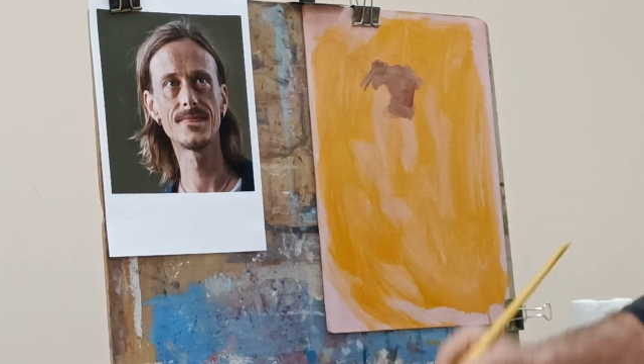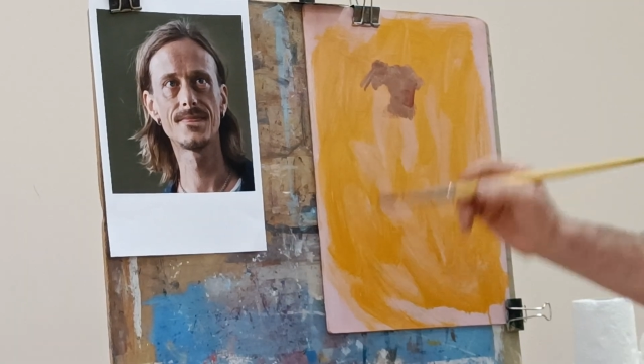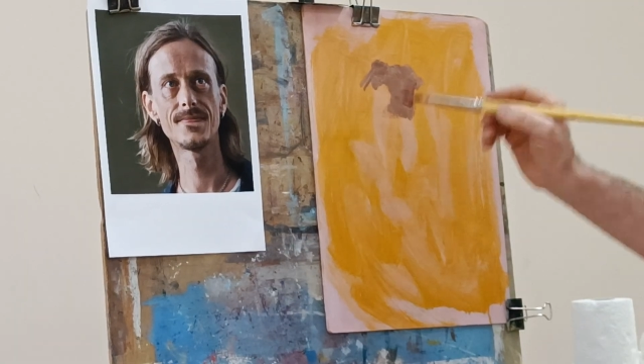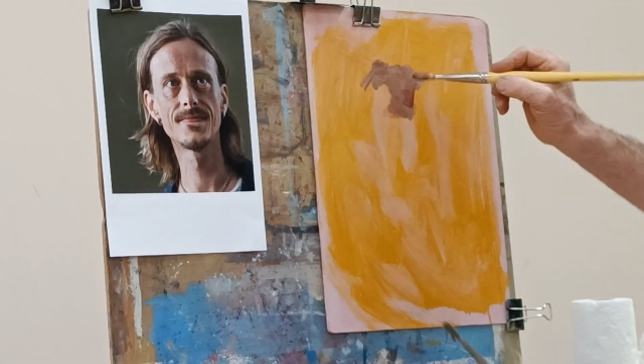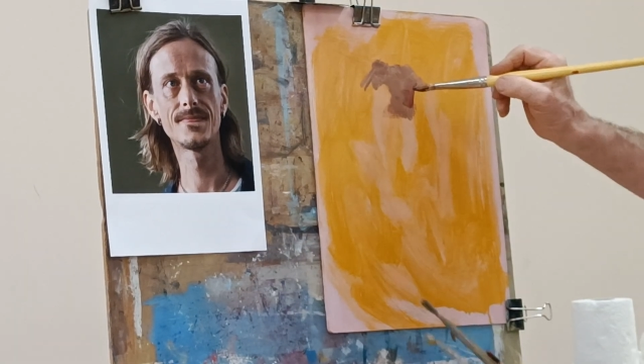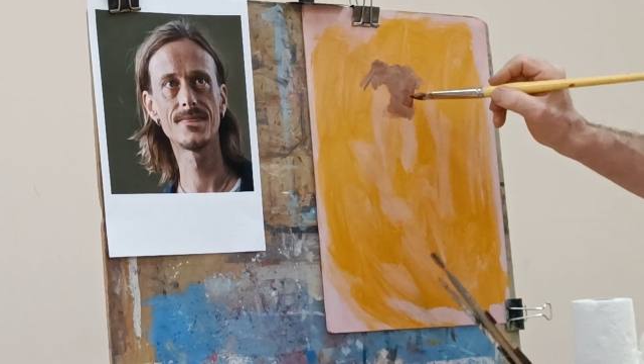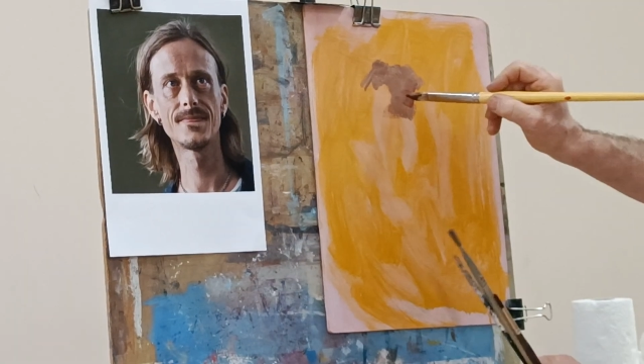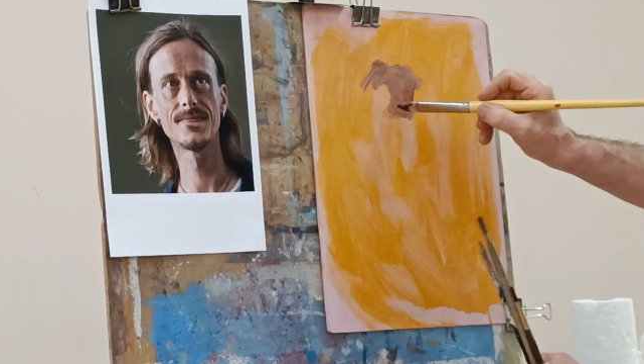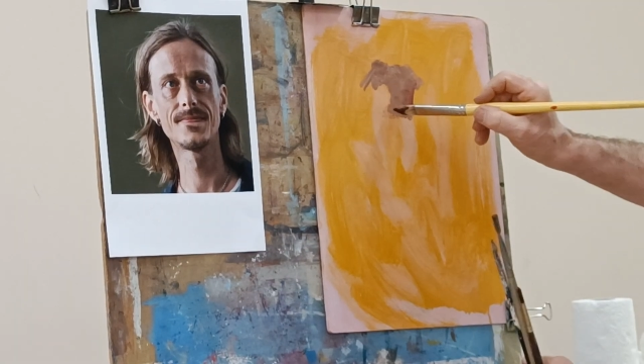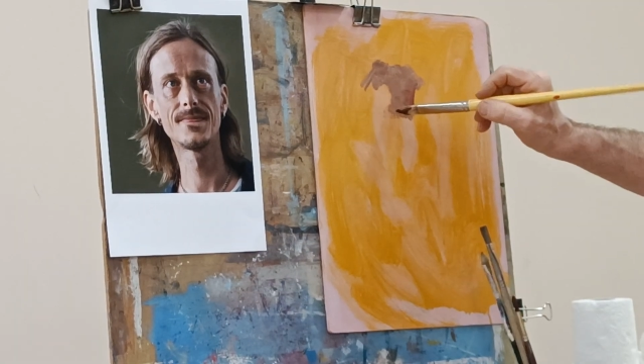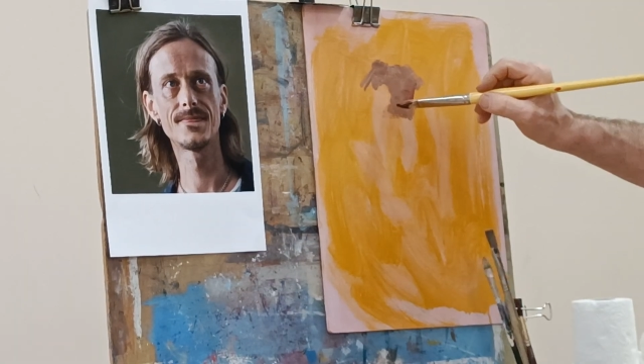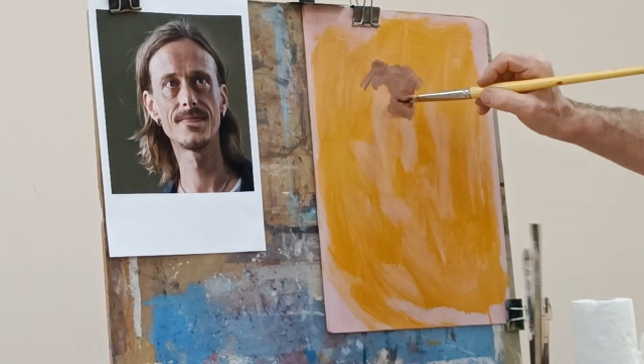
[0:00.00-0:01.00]
it's really
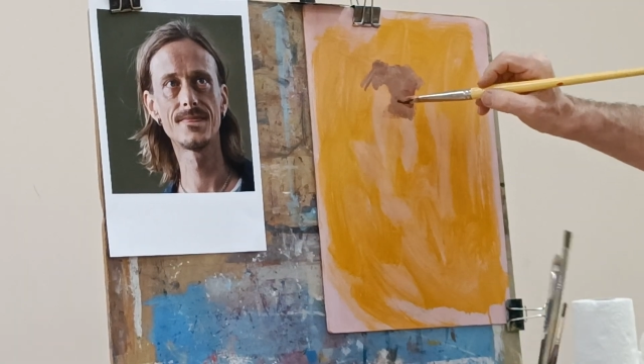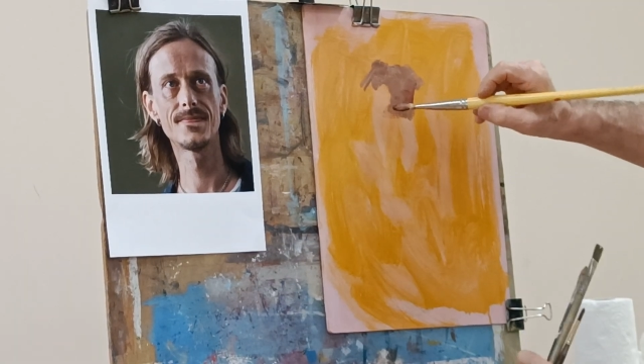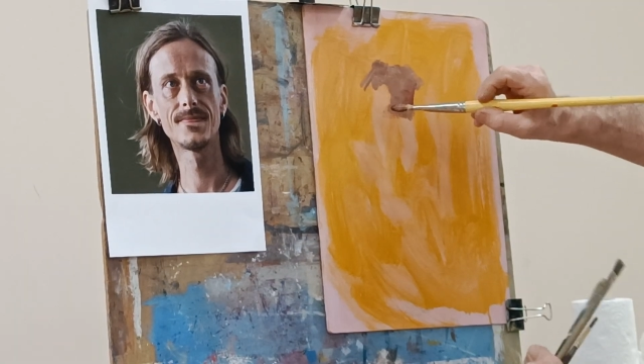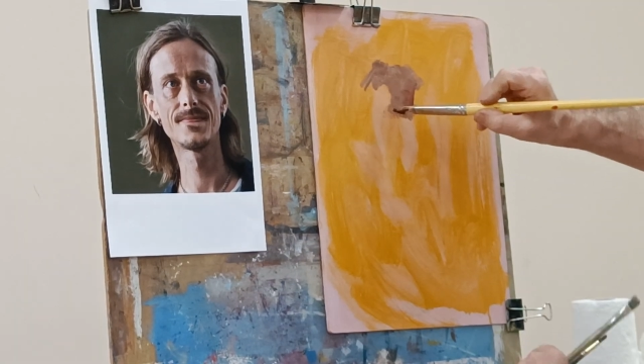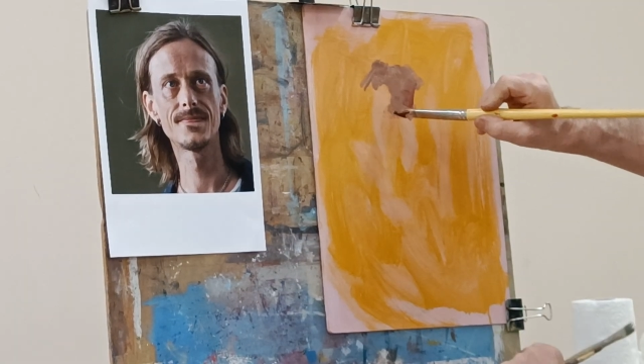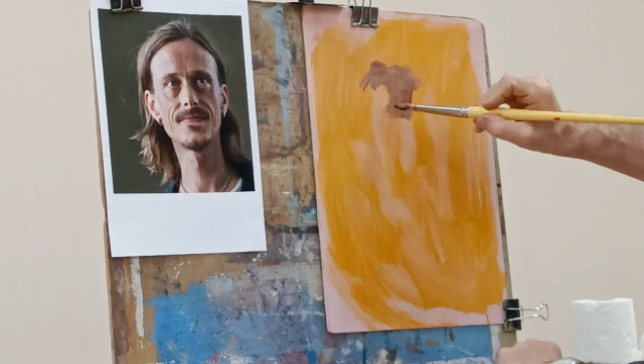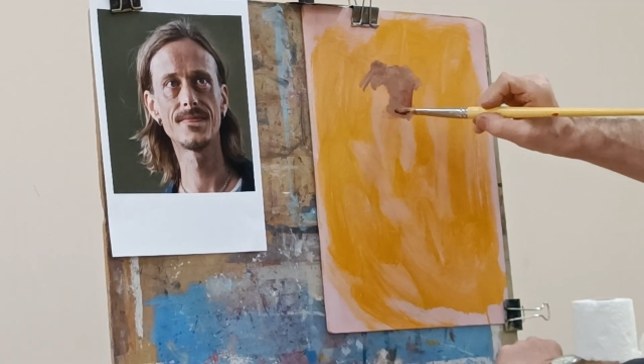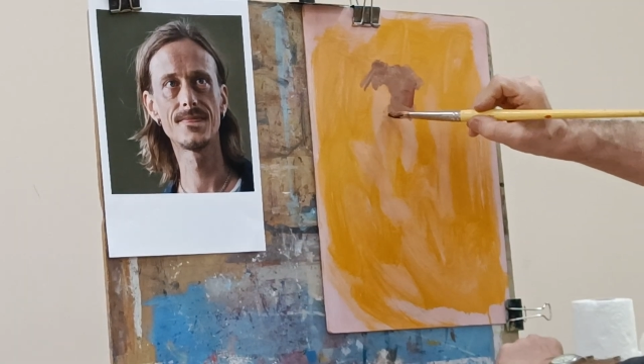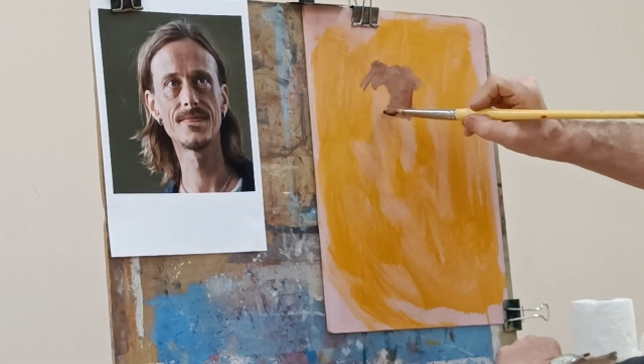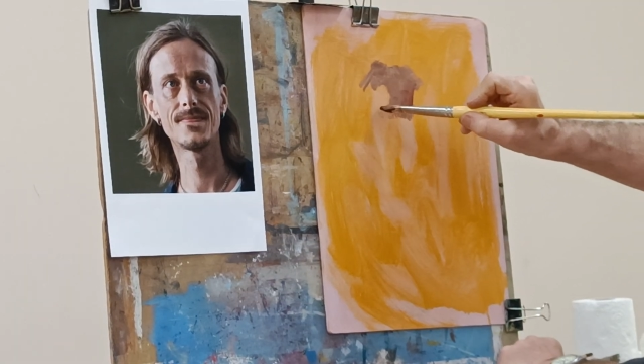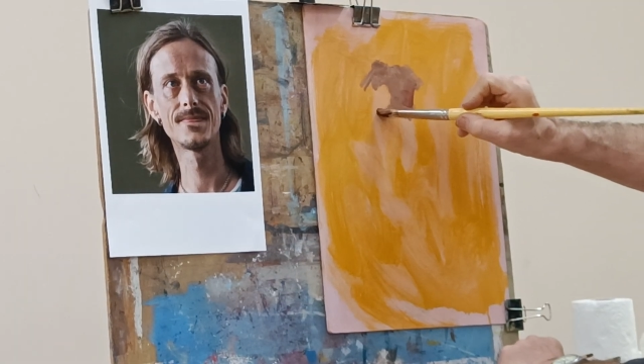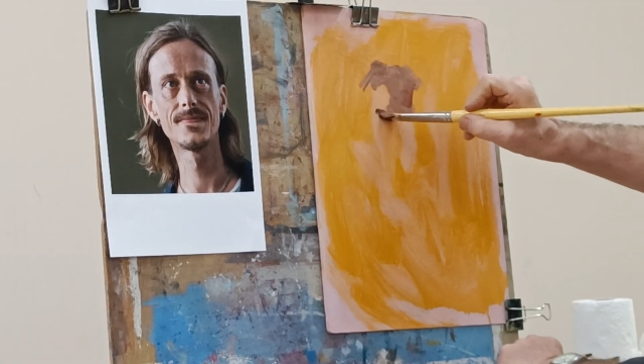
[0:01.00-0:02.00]
quite dark.
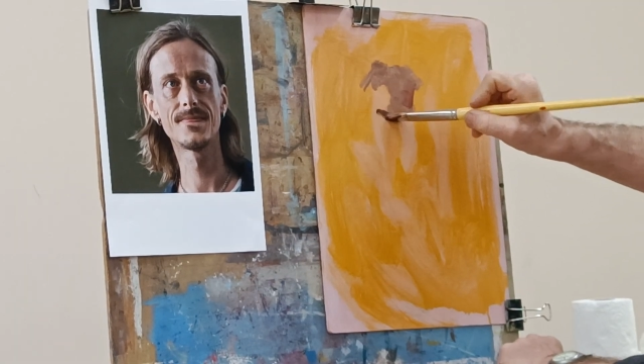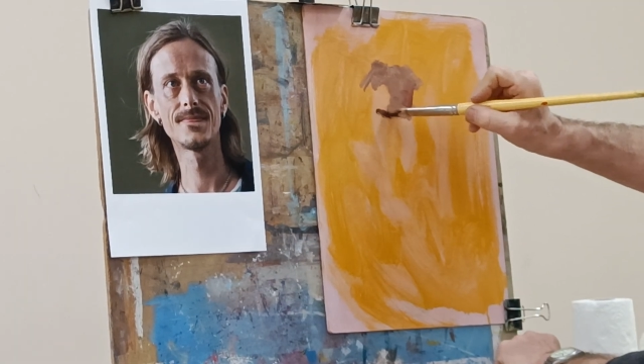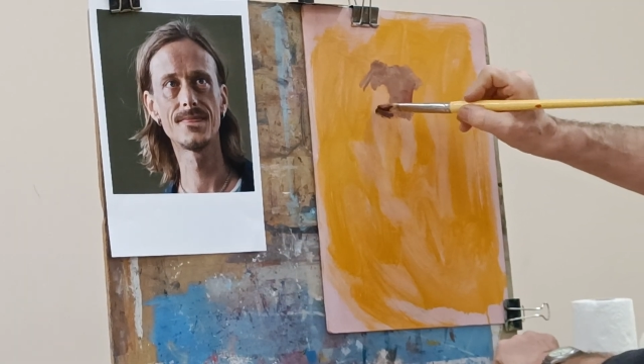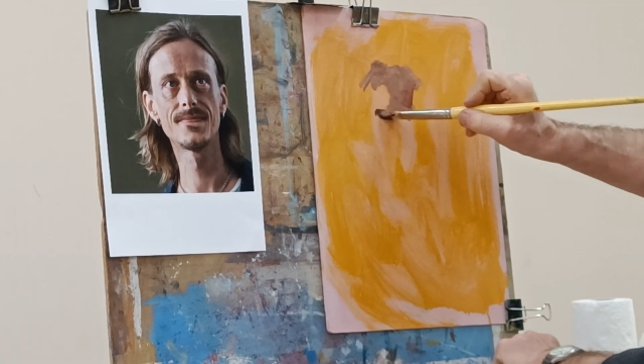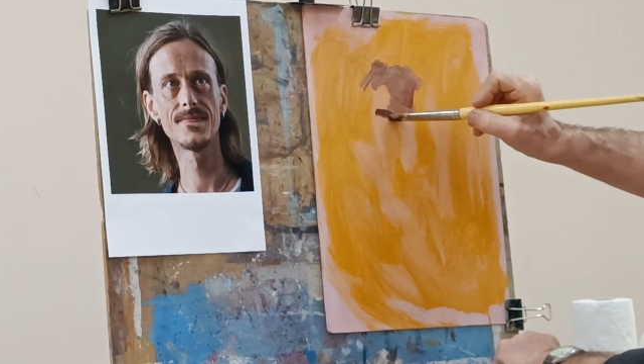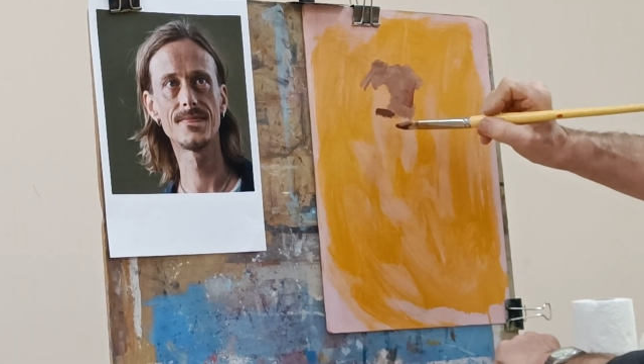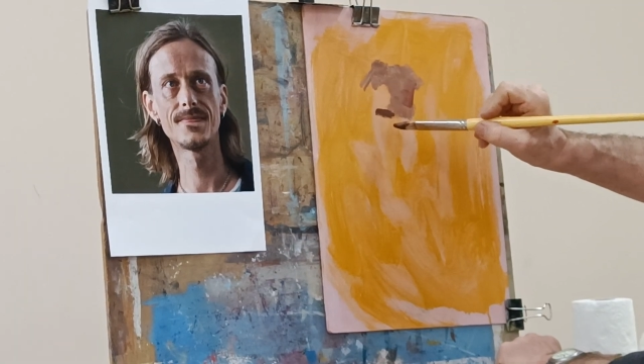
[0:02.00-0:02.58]
So